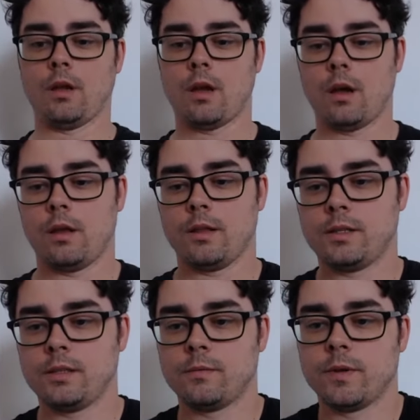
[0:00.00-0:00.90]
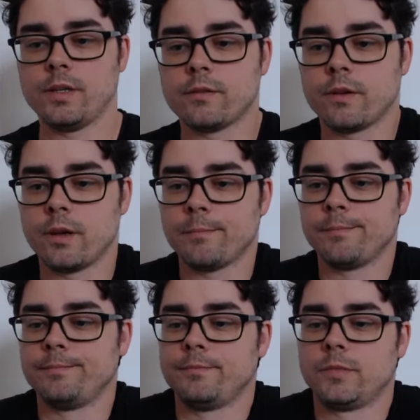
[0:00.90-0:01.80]
this is Restream.
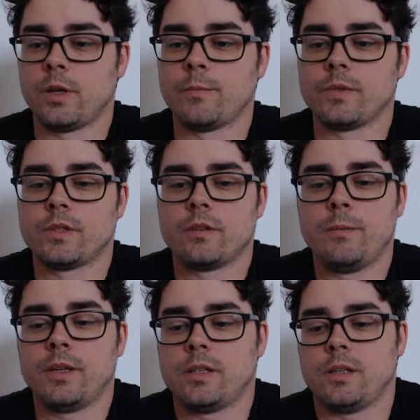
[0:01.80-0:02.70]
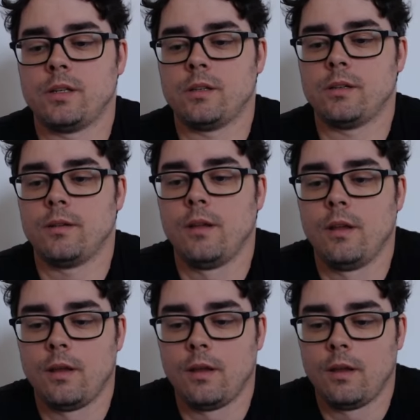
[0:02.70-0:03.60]
So I'm streaming to
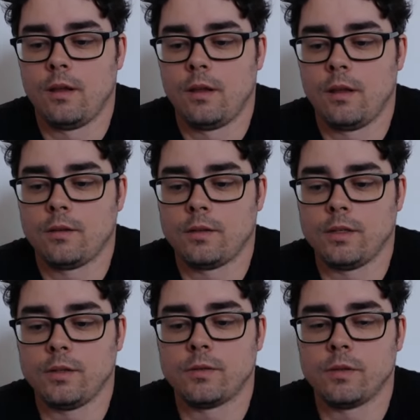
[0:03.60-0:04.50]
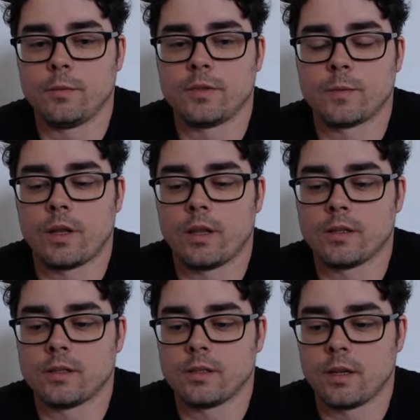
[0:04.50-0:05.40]
YouTube as well
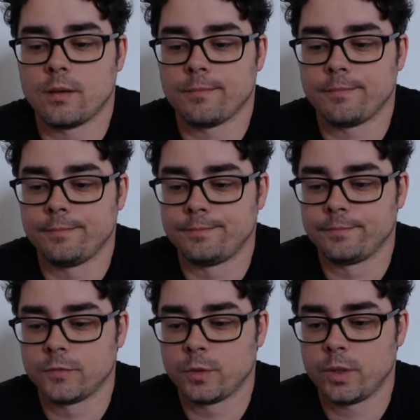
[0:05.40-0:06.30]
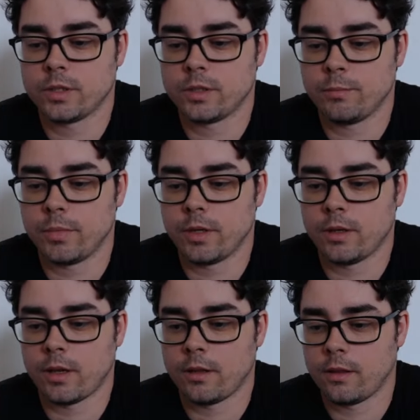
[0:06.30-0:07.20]
as Twitch,
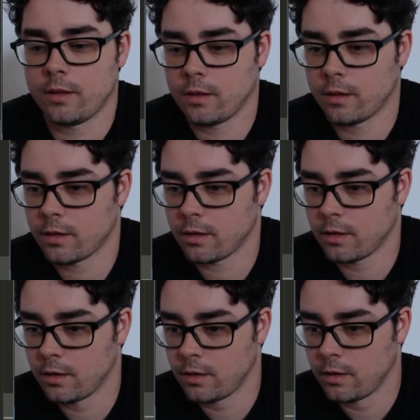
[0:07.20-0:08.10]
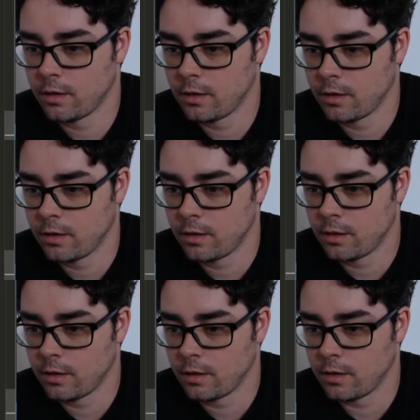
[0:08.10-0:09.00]
but I think
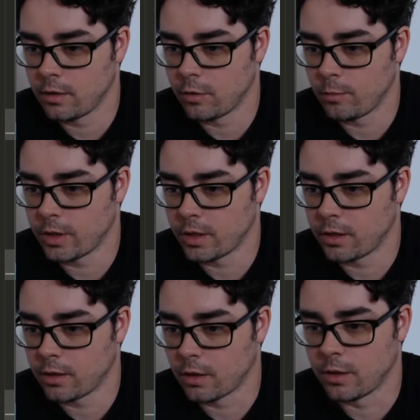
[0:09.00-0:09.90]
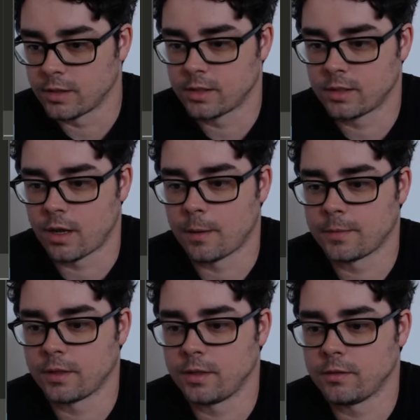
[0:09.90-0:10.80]
nobody, it's
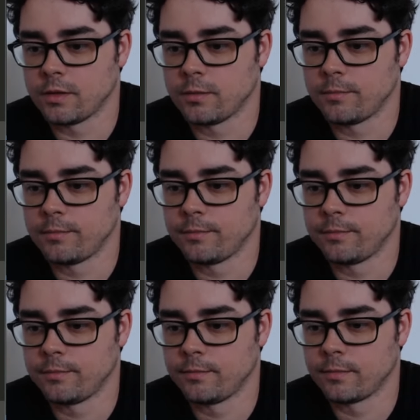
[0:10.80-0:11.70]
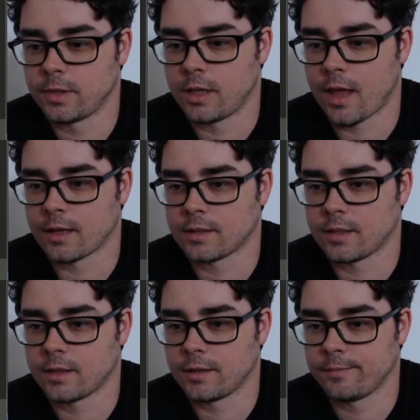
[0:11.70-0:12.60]
stopped on YouTube.
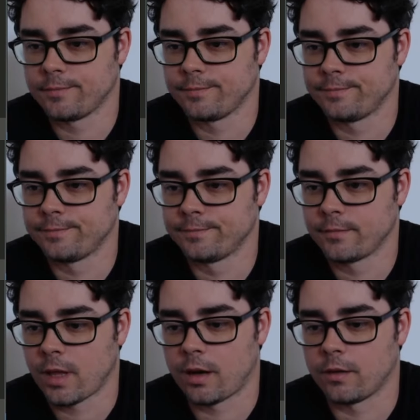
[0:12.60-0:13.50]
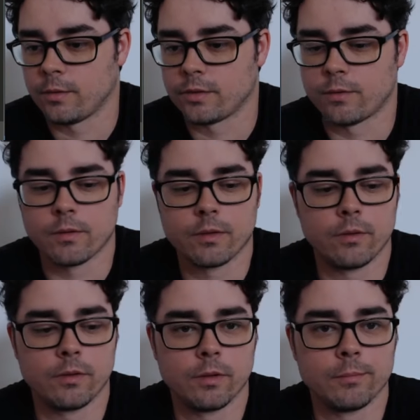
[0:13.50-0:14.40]
Classic. I don't know what's wrong with
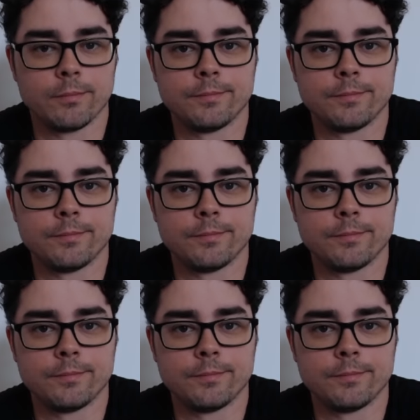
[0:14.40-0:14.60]
YouTube.